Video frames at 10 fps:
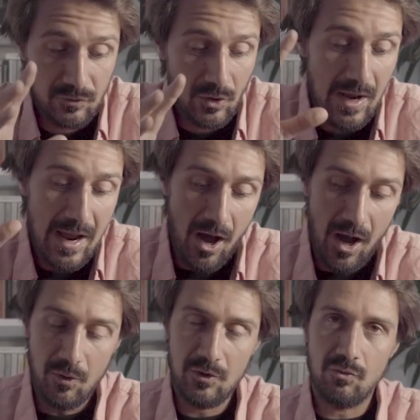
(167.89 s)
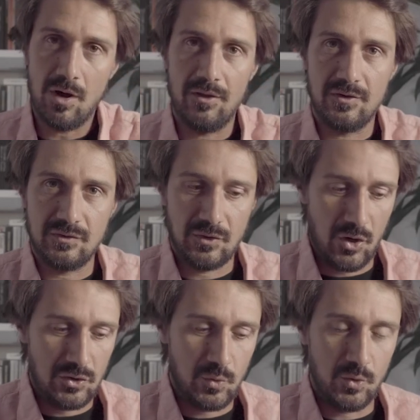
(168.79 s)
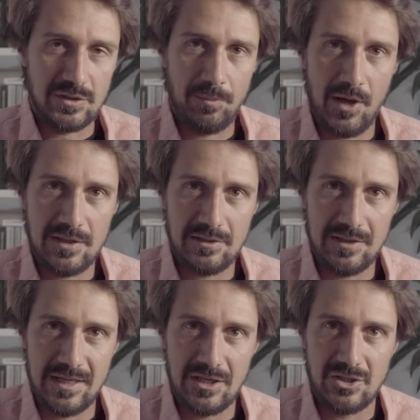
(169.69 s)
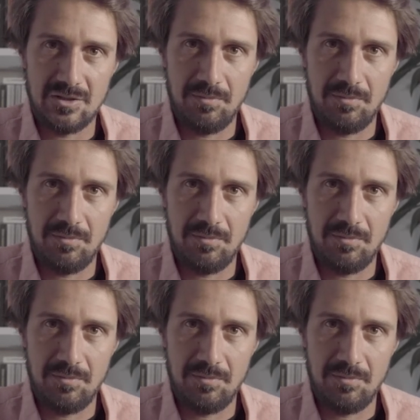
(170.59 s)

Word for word: So I would rather go towards the personalization,